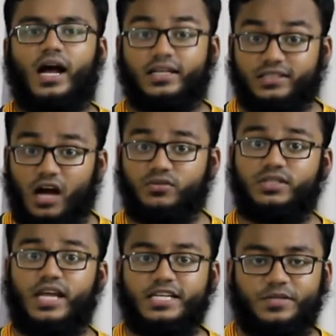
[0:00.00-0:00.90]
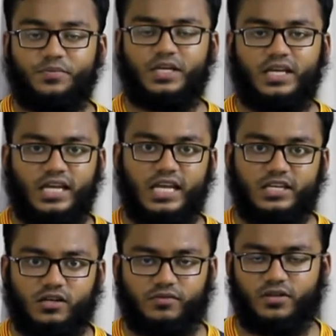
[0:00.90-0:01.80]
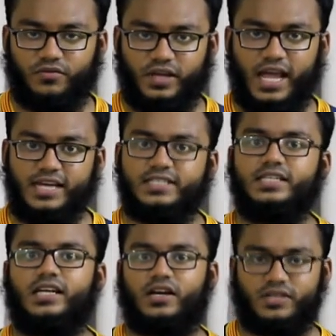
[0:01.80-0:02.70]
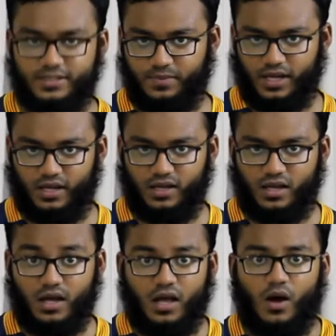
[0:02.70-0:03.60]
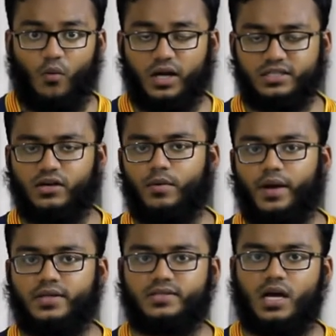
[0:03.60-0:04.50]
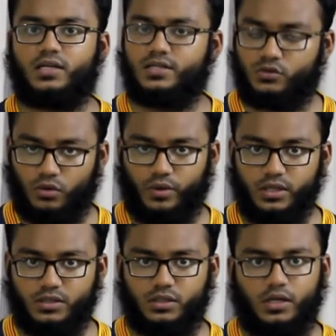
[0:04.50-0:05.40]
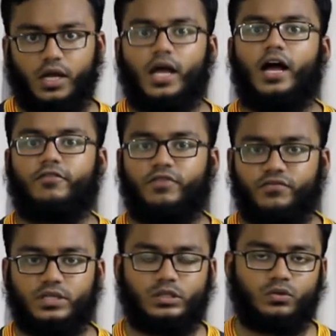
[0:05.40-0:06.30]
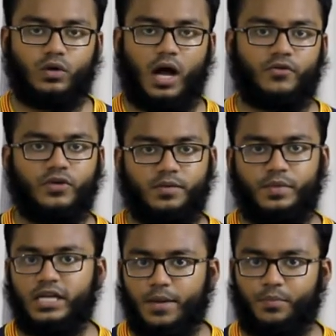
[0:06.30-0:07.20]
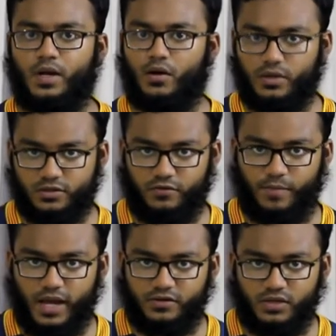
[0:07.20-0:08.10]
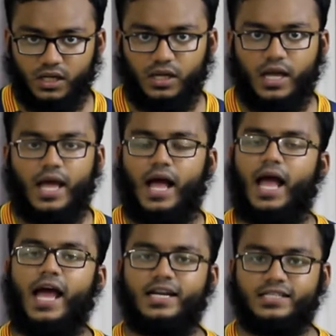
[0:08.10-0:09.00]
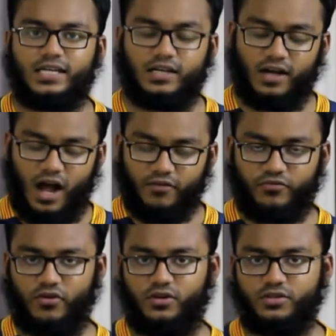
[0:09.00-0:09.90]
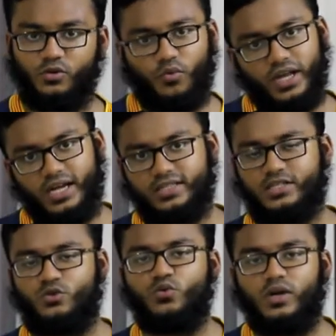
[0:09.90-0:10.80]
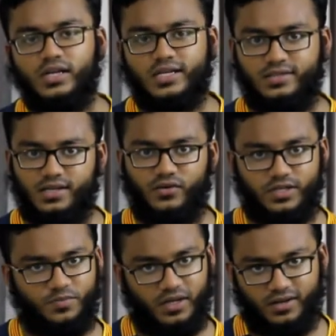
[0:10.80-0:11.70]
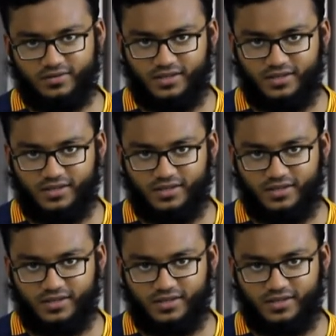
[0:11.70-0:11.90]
a 1080p EWV anti-glare display, a 1TB SATA storage, a 5200mAh of battery, and upfront we get the dual stereo speaker